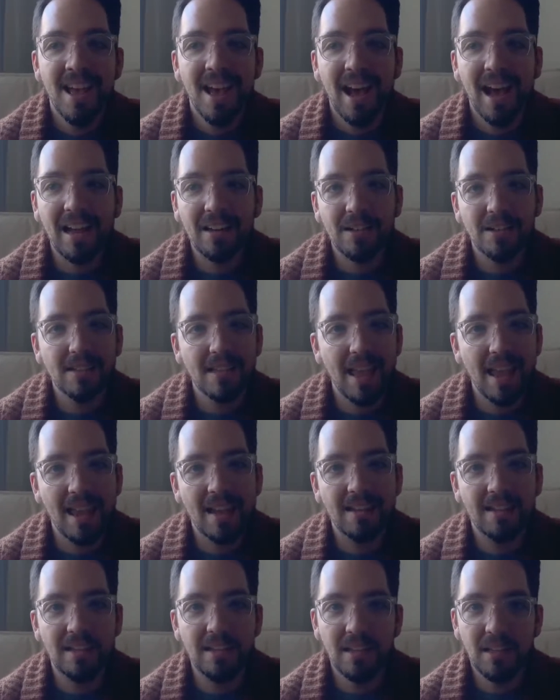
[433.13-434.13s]
I just
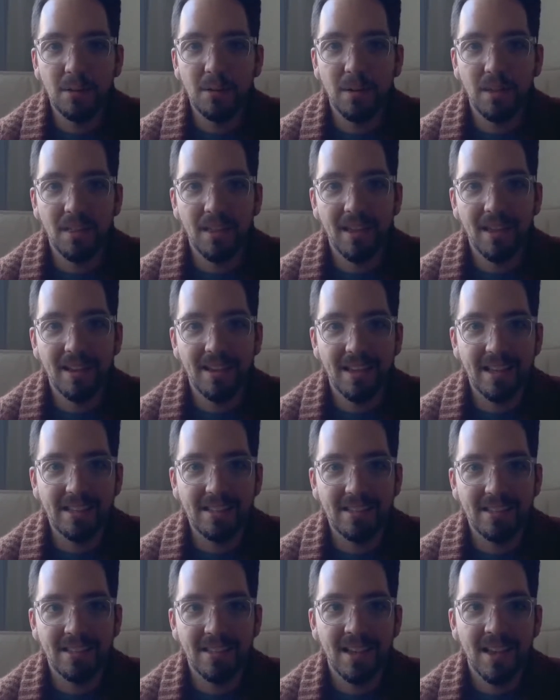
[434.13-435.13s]
can't deal with it.
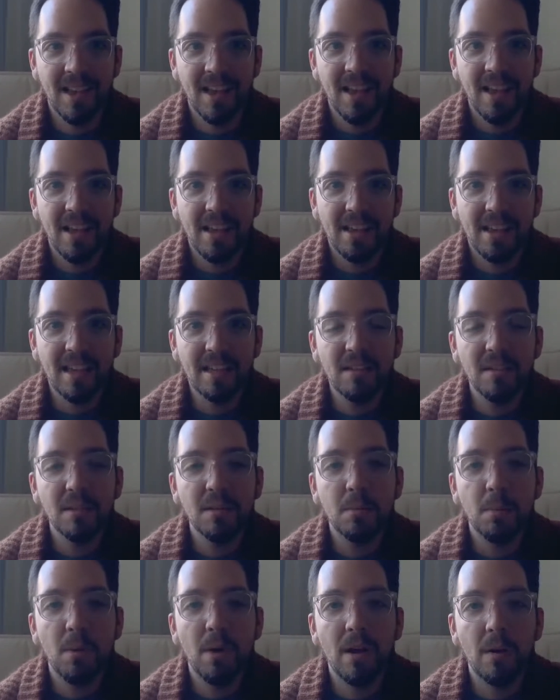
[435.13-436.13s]
It's getting to
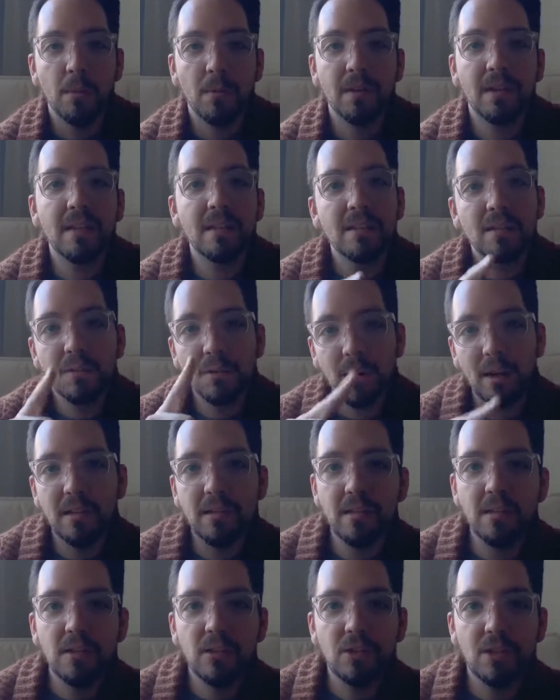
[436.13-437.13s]
the point where it's a
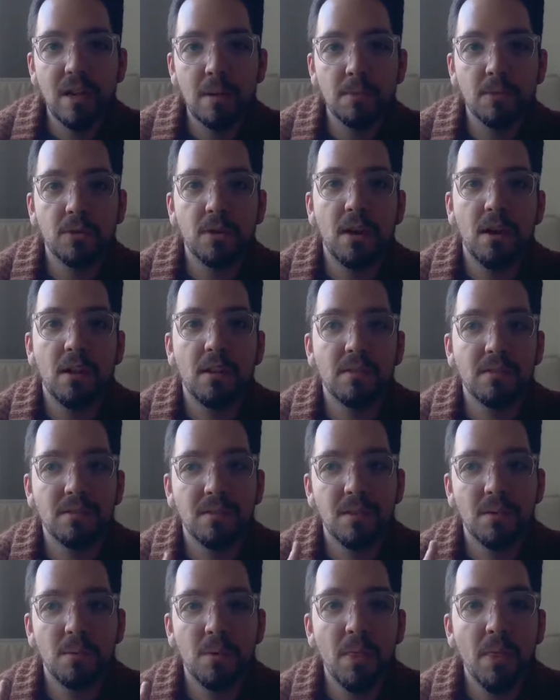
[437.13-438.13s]
crescent shaped shawl.
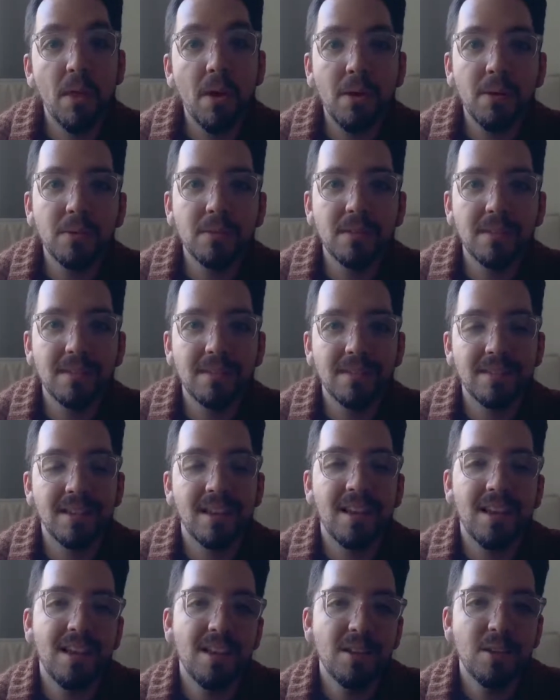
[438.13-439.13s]
So with those,
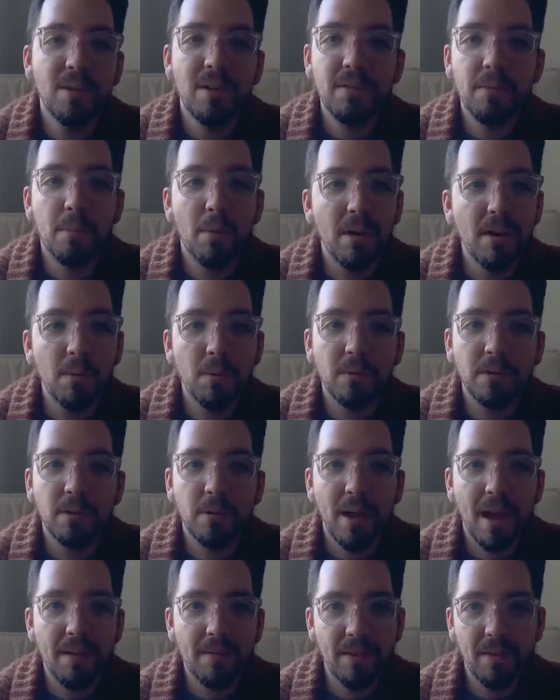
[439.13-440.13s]
you have a point where
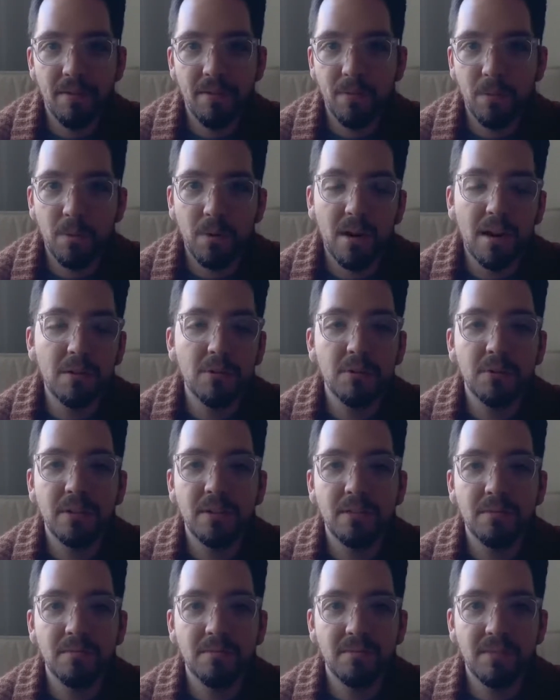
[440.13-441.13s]
you have like
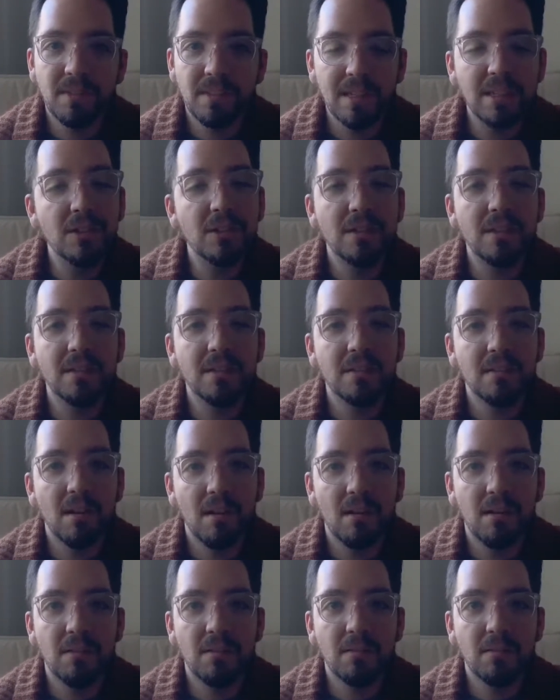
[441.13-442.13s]
400 stitches
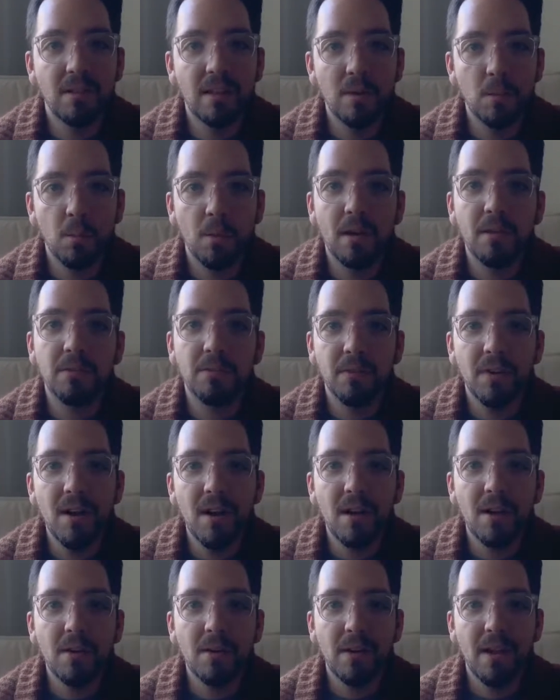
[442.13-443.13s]
all in one
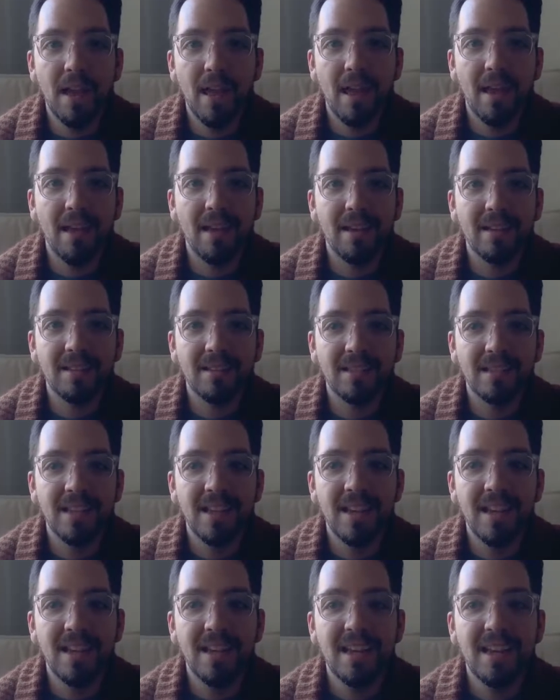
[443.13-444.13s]
row, and
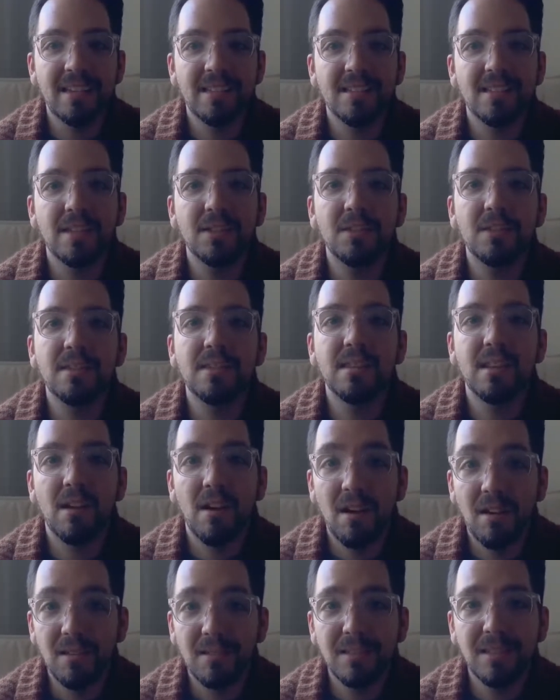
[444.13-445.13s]
it's such a
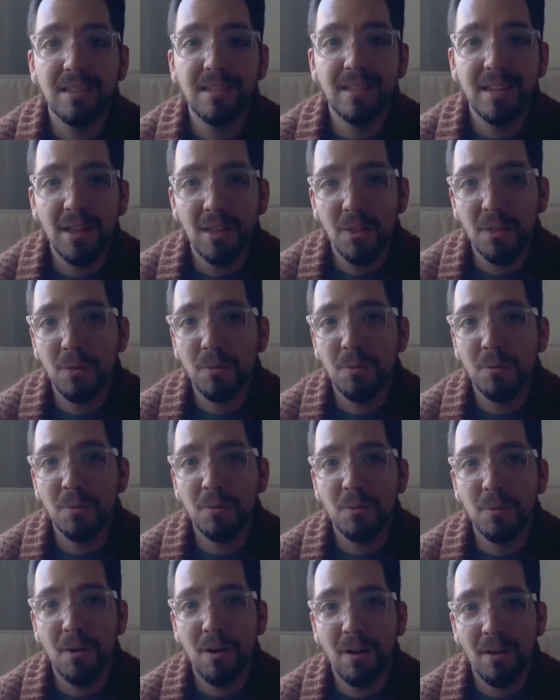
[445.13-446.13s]
slog to knit
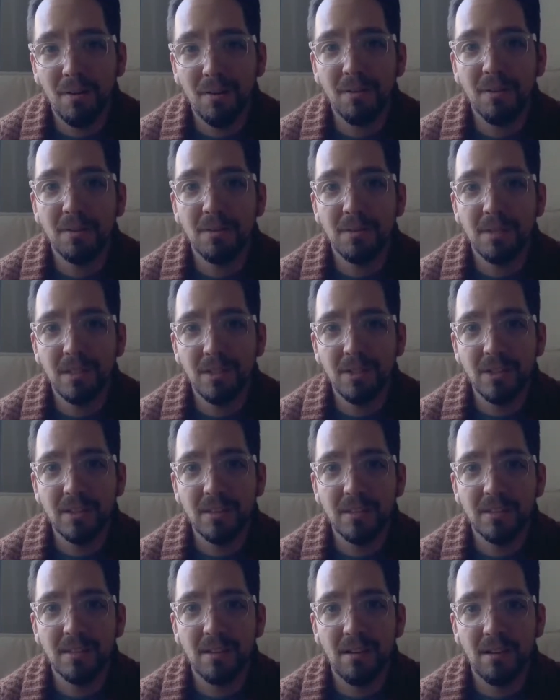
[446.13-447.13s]
through all of those
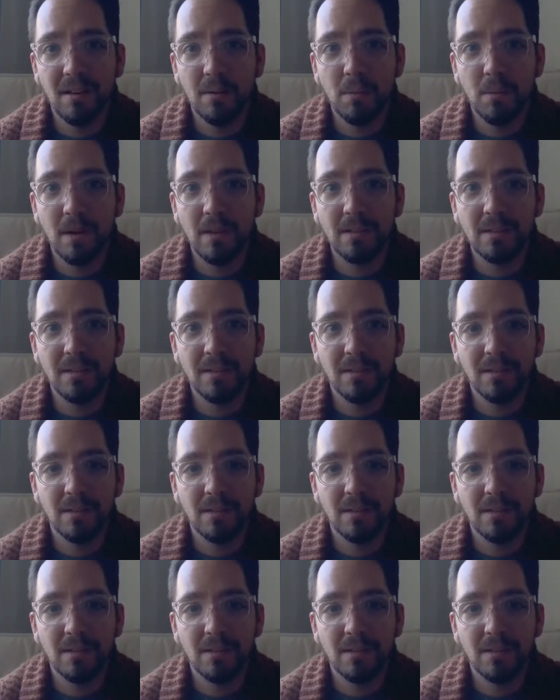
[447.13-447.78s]
stitches all at once.